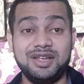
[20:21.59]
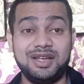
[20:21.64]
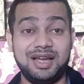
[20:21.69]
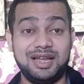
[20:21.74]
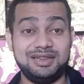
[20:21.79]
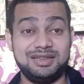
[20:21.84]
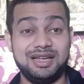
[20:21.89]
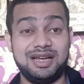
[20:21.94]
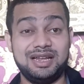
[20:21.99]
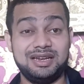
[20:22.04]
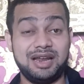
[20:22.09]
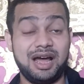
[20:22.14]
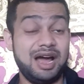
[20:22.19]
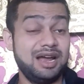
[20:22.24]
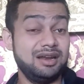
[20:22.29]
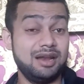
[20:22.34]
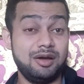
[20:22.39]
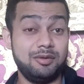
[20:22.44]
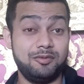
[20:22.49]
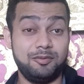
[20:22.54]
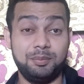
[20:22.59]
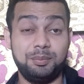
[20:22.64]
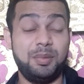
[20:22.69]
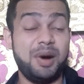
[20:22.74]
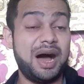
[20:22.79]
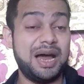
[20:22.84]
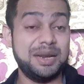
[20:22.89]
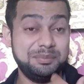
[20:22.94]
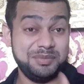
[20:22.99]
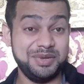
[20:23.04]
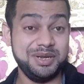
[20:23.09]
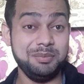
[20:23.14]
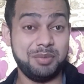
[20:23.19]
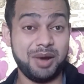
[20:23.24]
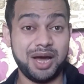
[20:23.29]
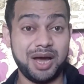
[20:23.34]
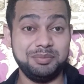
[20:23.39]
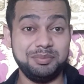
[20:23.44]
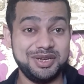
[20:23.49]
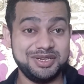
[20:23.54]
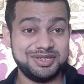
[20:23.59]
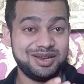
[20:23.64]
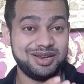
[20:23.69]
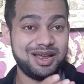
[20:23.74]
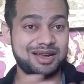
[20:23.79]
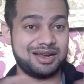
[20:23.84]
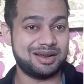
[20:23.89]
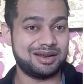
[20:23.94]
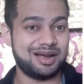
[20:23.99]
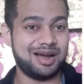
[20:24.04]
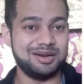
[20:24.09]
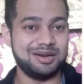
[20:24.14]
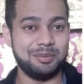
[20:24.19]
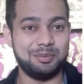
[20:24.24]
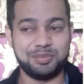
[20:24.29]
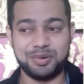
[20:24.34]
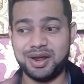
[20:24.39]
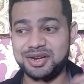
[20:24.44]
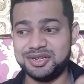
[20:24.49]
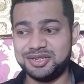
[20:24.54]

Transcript: And then I love banh mi. Banh mi is like a kind of bread,